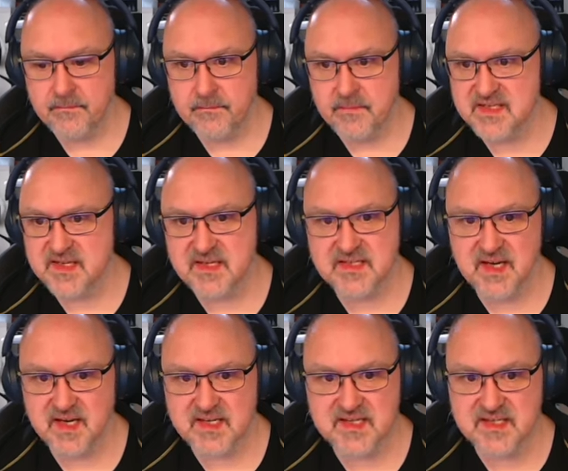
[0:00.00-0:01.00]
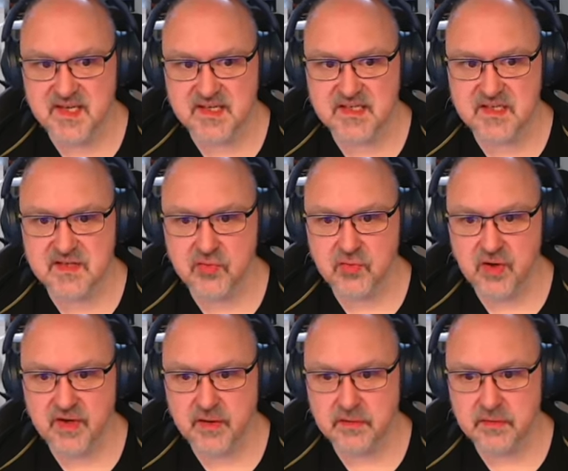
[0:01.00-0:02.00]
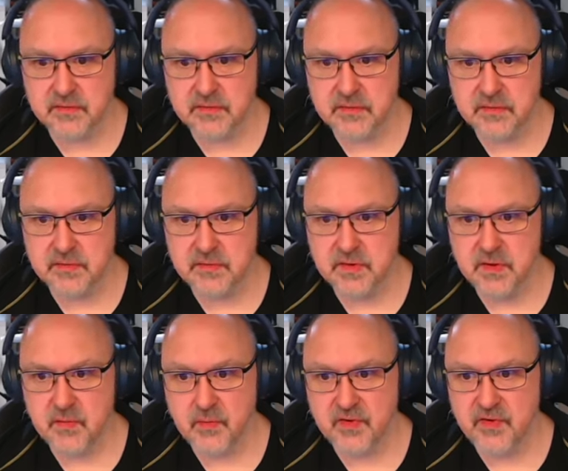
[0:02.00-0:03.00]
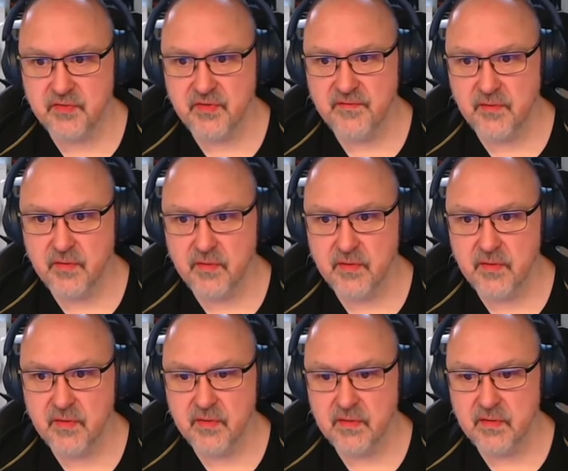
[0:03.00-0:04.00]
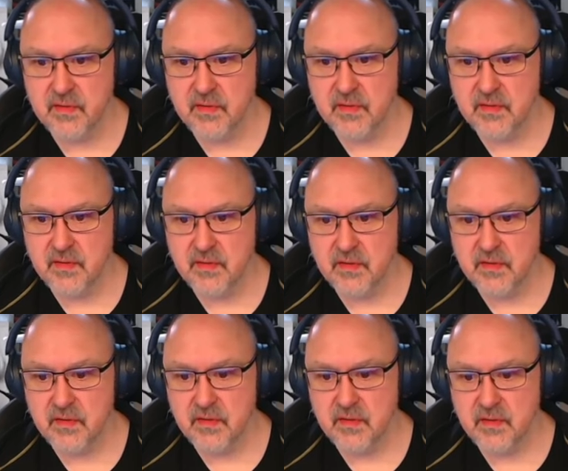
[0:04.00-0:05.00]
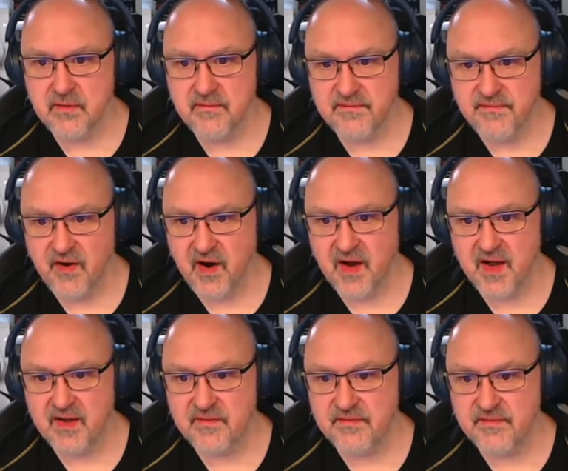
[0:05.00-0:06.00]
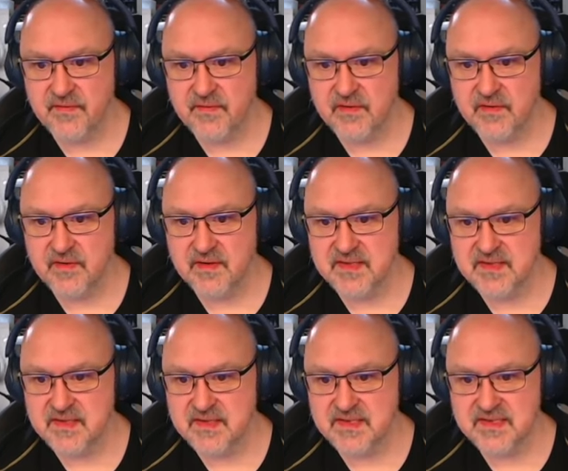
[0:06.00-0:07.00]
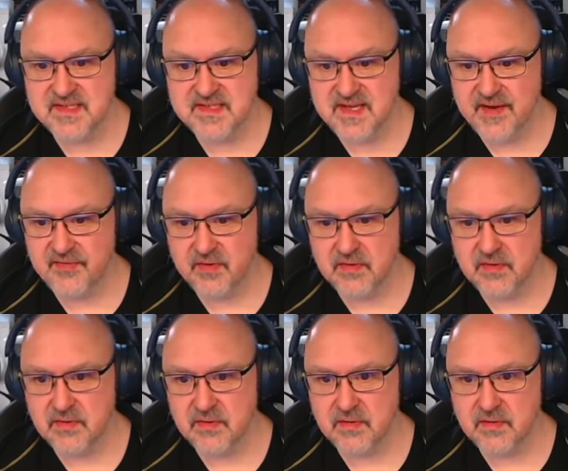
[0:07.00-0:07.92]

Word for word: Must contain a 6 is all I know. One, two, three, four, five, seven.